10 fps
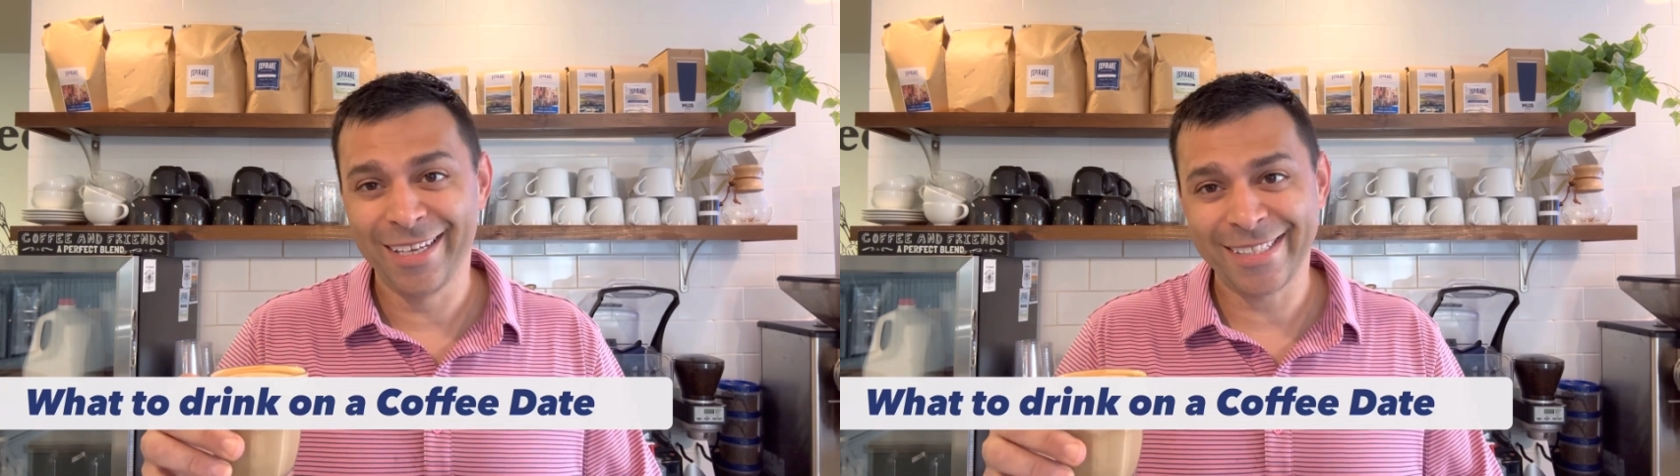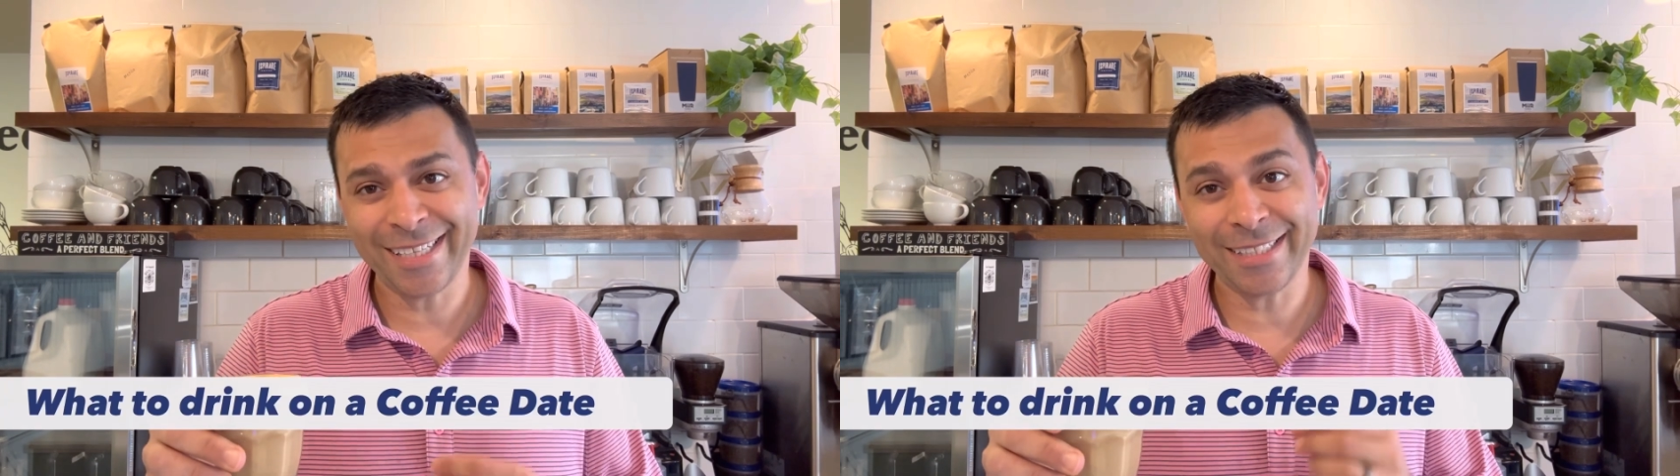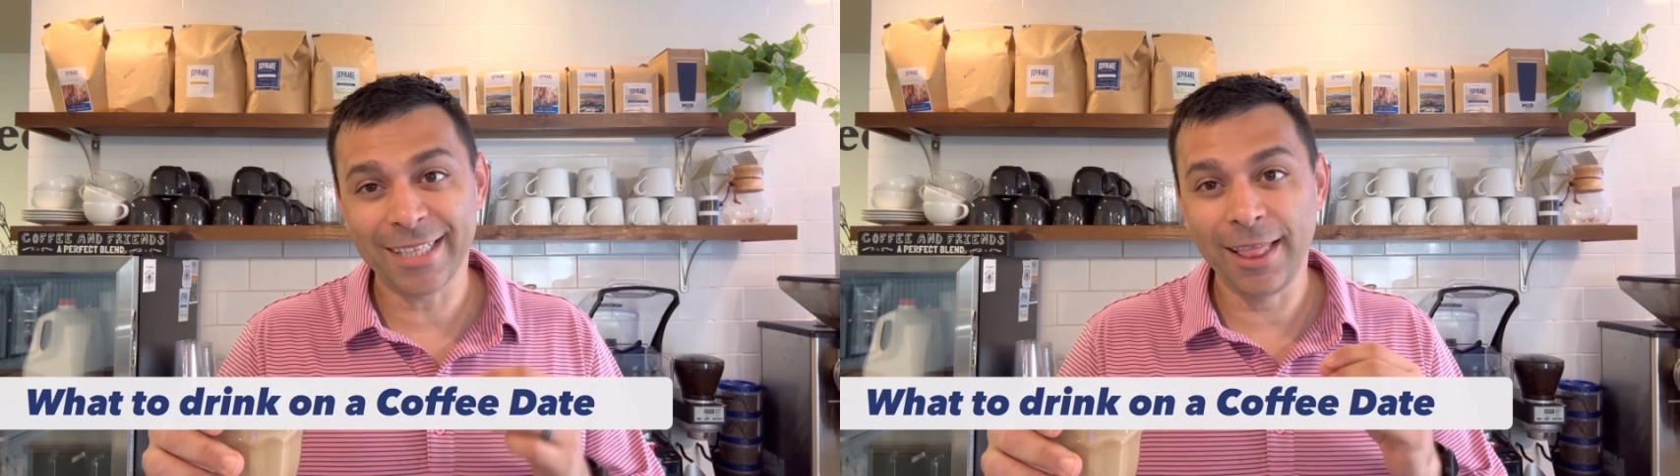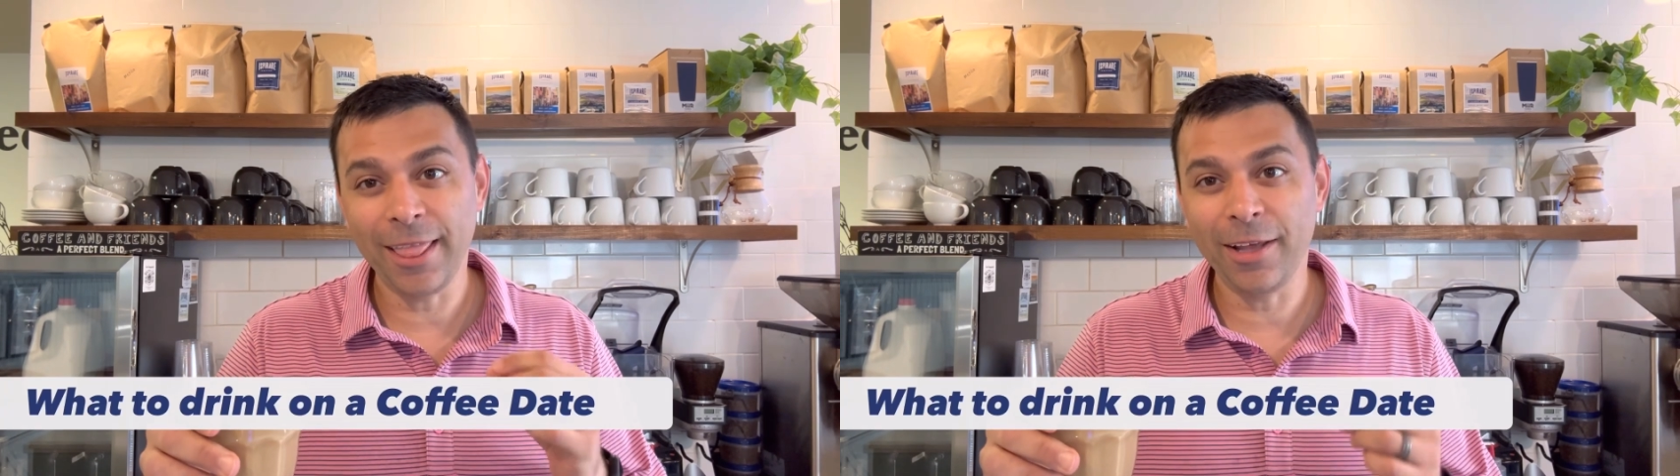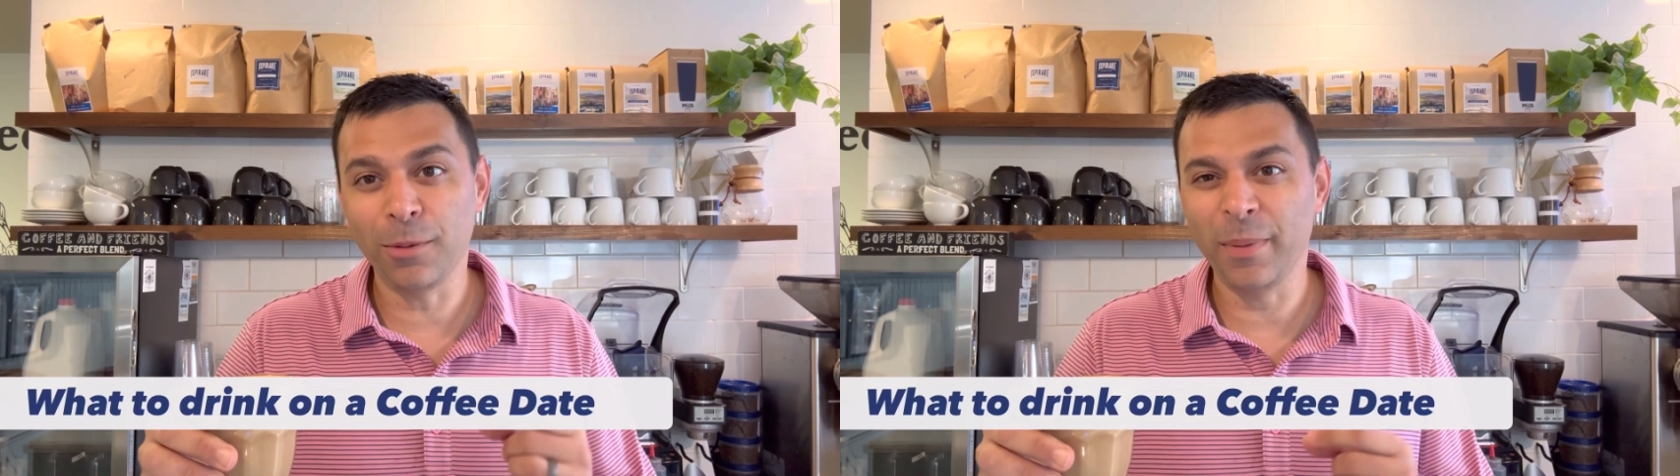It sends a
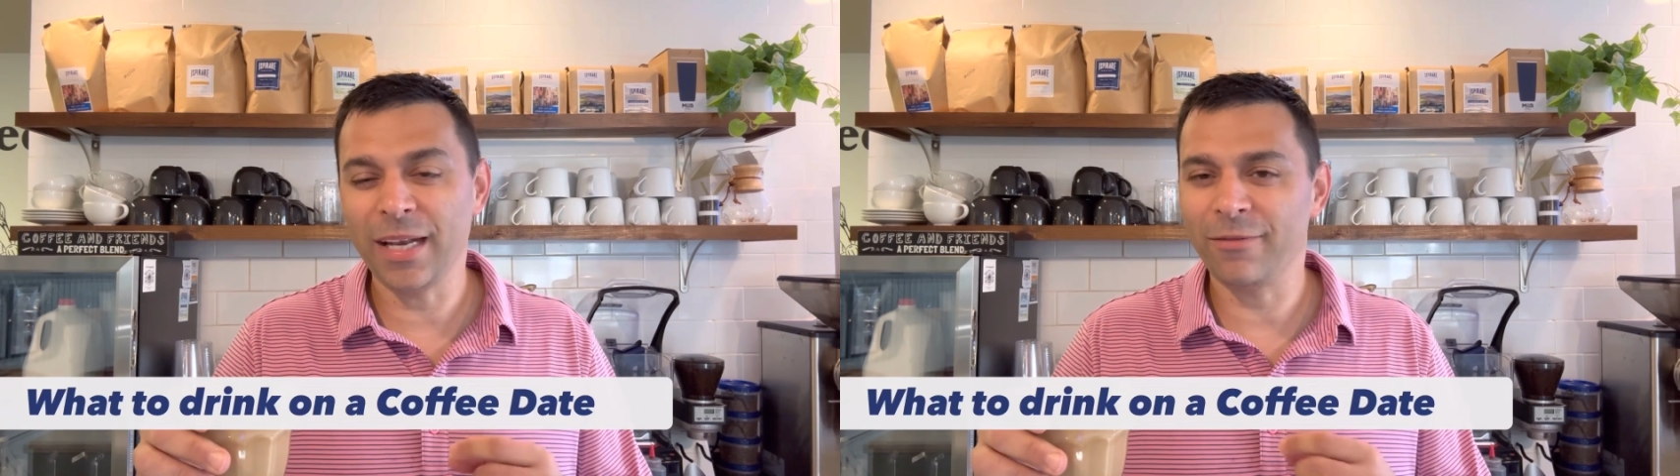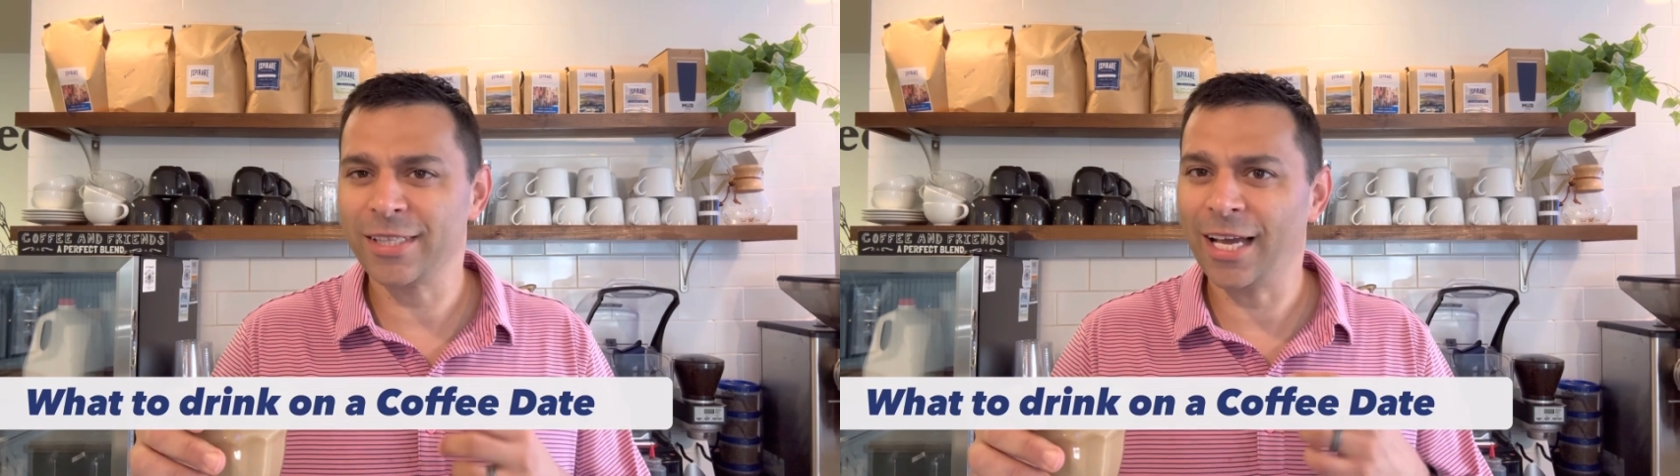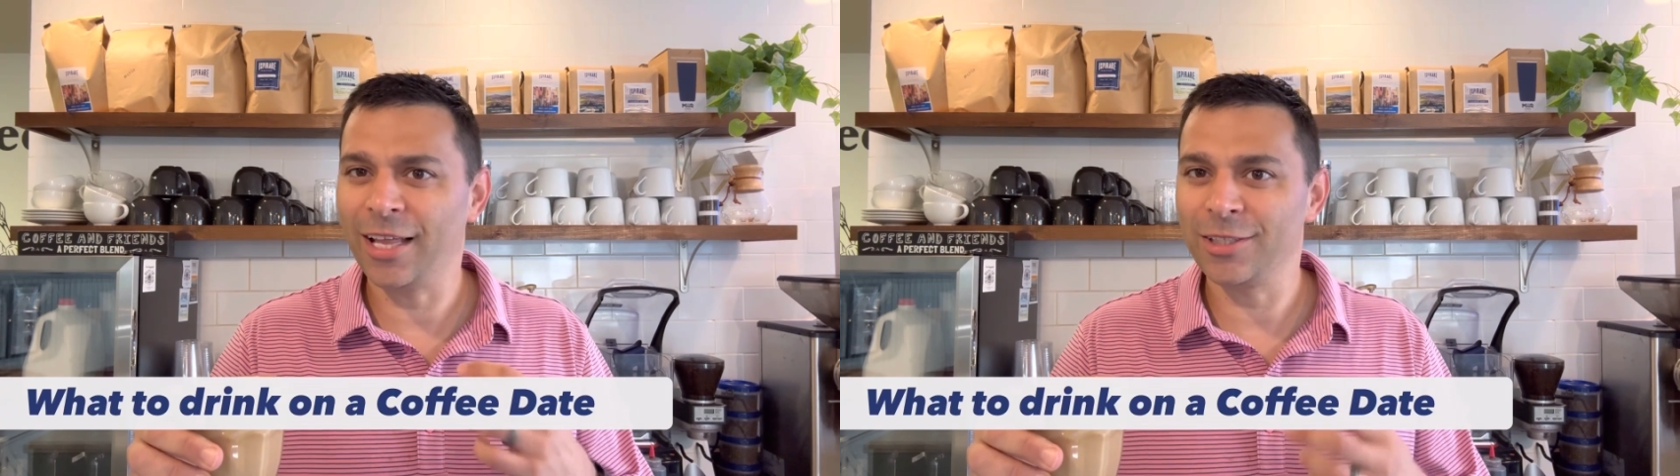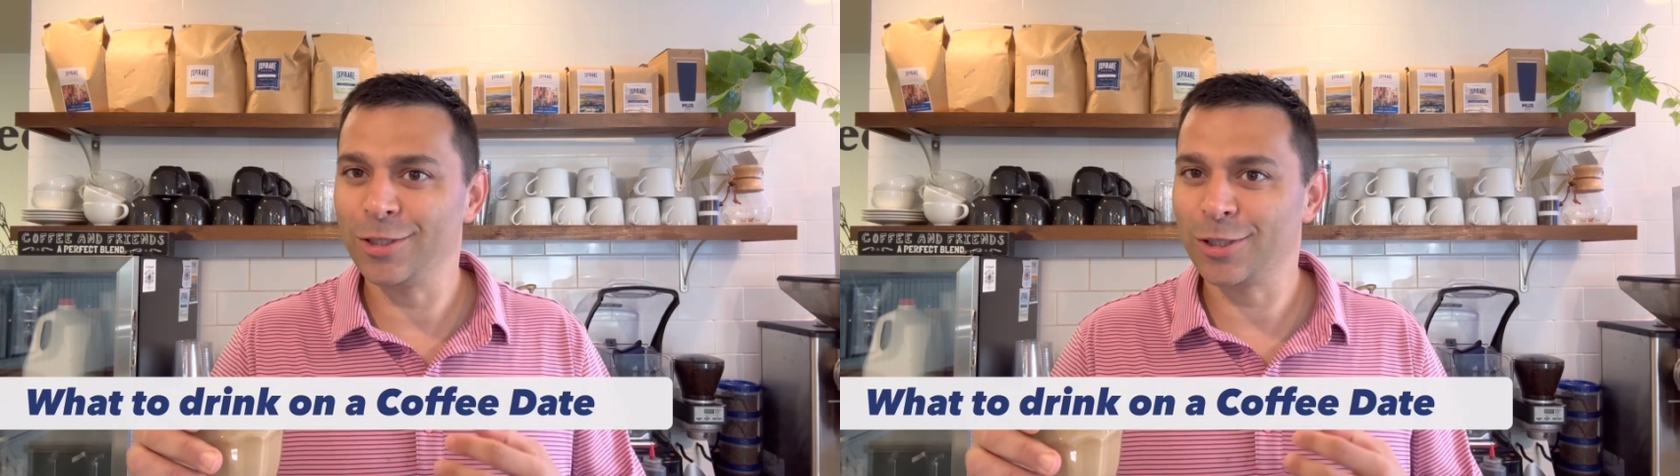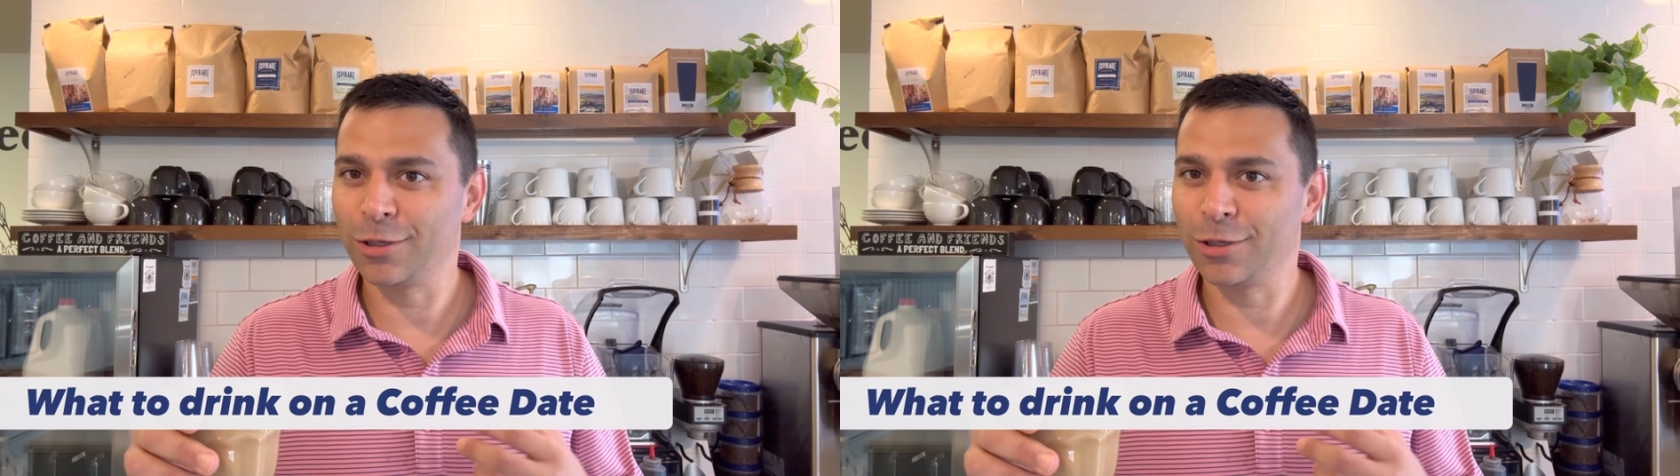little bit of intelligence,